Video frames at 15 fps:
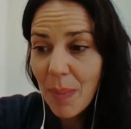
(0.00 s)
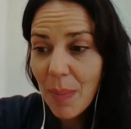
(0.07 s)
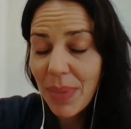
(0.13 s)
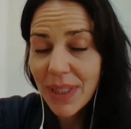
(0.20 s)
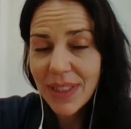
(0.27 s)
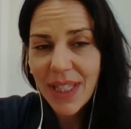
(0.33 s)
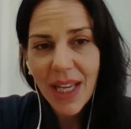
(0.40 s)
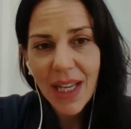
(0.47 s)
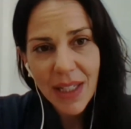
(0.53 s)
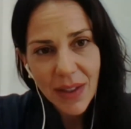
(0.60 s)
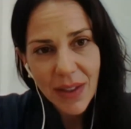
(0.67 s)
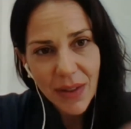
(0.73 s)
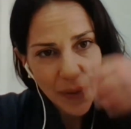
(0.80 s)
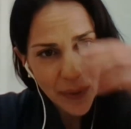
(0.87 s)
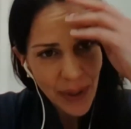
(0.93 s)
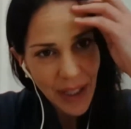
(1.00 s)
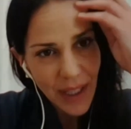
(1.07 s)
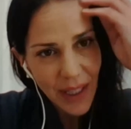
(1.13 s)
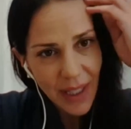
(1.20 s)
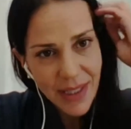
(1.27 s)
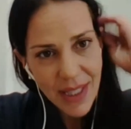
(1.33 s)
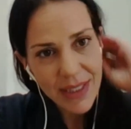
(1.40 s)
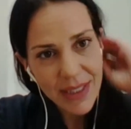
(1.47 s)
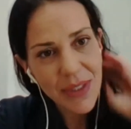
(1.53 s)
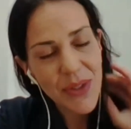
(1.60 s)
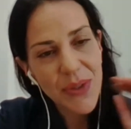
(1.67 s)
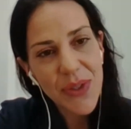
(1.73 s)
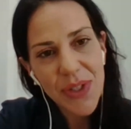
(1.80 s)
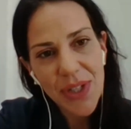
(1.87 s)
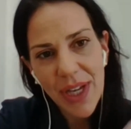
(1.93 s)
But then we started
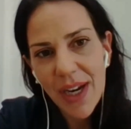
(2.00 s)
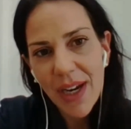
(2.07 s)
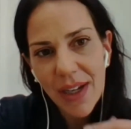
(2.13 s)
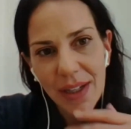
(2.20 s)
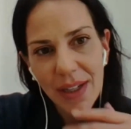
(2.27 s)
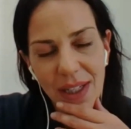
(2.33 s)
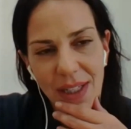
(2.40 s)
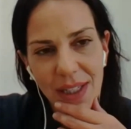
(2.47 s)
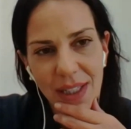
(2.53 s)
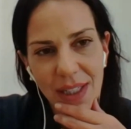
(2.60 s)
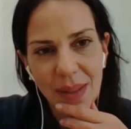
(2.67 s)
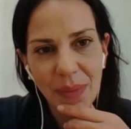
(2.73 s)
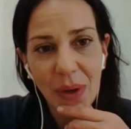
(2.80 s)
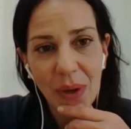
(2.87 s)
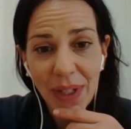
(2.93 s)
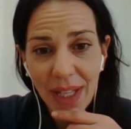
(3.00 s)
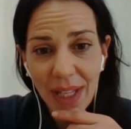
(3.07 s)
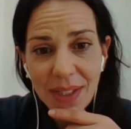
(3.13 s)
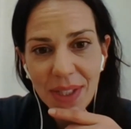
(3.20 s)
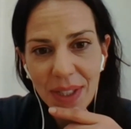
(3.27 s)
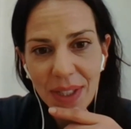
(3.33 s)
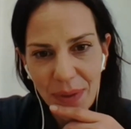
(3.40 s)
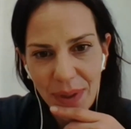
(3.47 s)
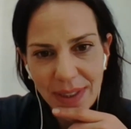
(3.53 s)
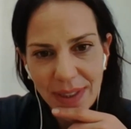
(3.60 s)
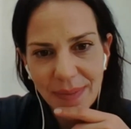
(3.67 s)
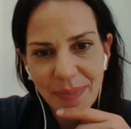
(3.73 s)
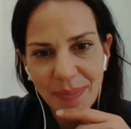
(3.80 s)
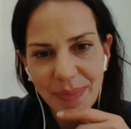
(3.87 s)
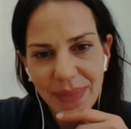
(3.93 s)
to share on
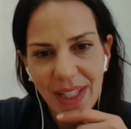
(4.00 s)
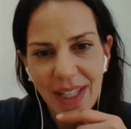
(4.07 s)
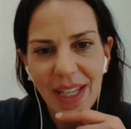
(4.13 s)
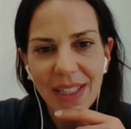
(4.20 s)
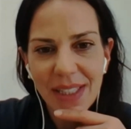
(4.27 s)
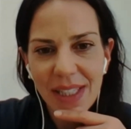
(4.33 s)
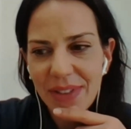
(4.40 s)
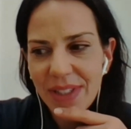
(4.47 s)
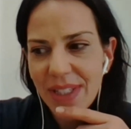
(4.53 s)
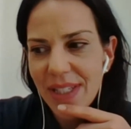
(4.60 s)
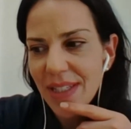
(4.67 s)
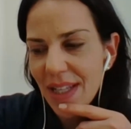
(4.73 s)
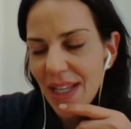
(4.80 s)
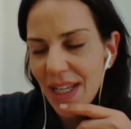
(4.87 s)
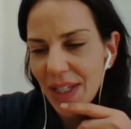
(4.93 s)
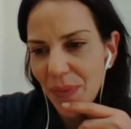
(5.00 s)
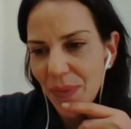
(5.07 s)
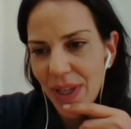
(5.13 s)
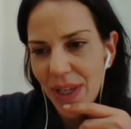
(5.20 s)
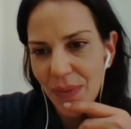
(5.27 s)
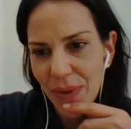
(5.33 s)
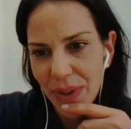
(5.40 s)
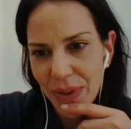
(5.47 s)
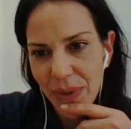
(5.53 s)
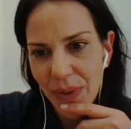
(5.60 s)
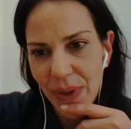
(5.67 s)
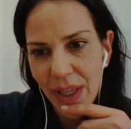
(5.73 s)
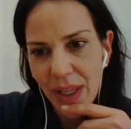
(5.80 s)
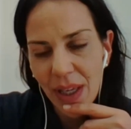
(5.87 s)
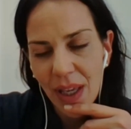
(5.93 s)
Instagram the activities that we were
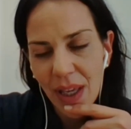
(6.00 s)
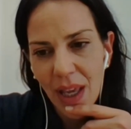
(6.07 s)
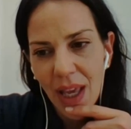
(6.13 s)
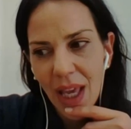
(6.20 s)
doing,